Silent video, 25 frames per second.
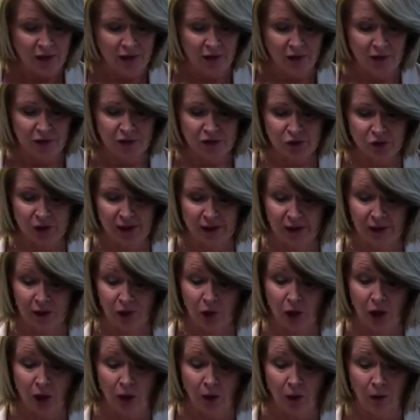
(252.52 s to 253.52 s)
The
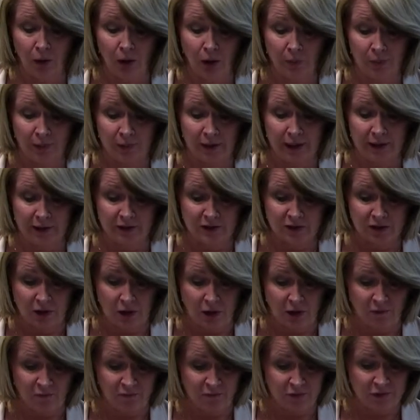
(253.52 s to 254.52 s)
Australian Coal Operators
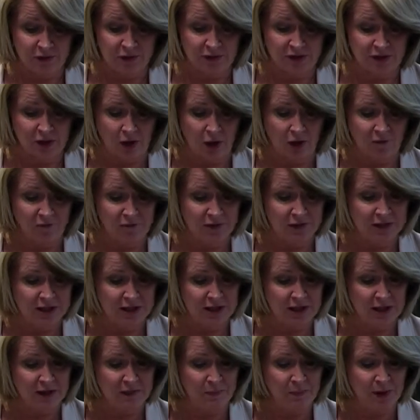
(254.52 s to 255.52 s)
Conference offered
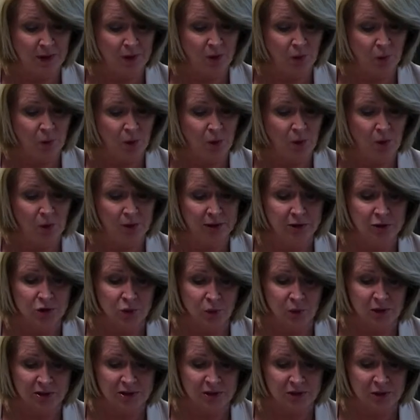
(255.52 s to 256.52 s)
him an award in
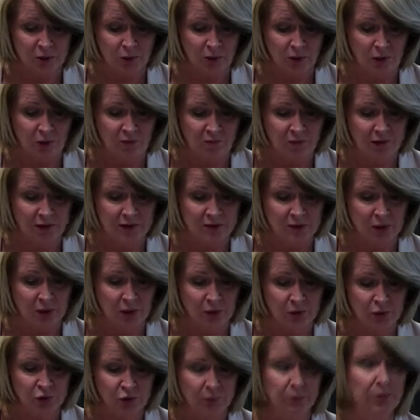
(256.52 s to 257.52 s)
2012 for his
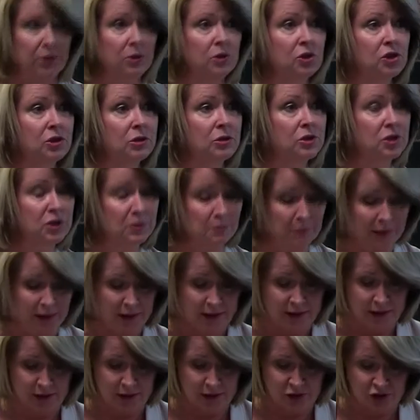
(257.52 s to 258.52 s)
contribution to
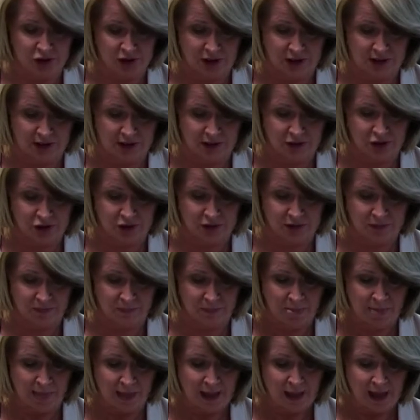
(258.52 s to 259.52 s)
mining education.
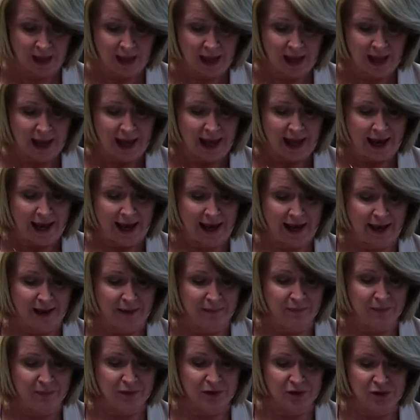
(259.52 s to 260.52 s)

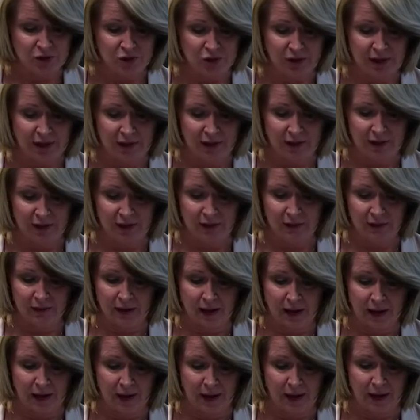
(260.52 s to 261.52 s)
Um, the Australian
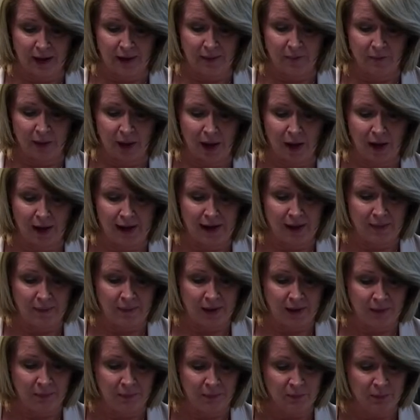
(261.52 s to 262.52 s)
um,
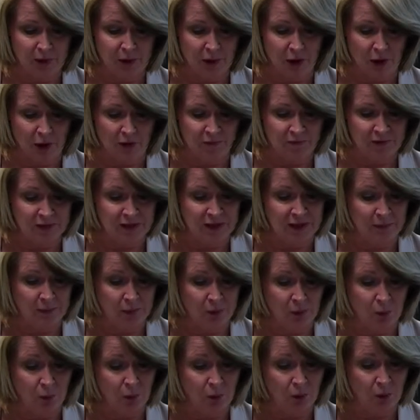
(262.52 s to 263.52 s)
IMM offered him
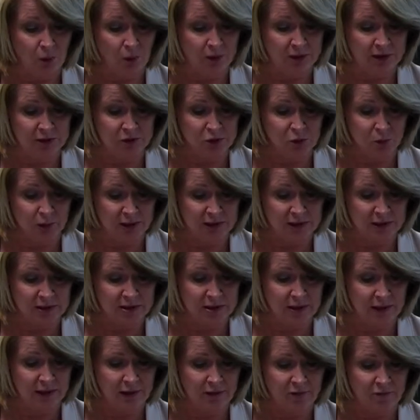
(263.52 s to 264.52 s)
an award in
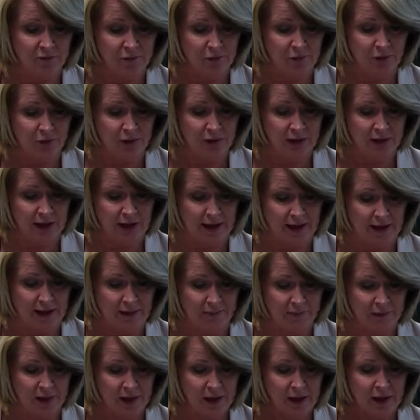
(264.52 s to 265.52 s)
2010 for
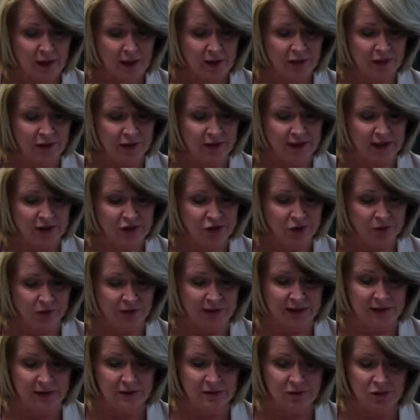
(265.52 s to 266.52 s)
um, the
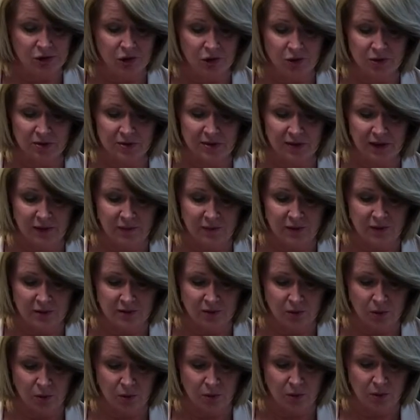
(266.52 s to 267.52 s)
National Institute
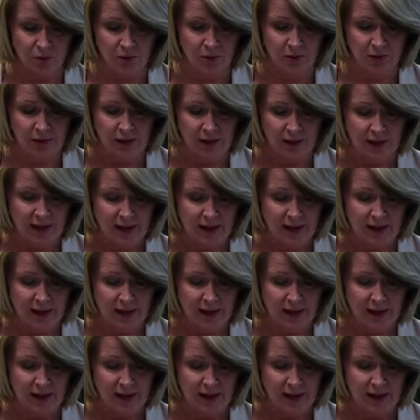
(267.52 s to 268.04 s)
Services Award,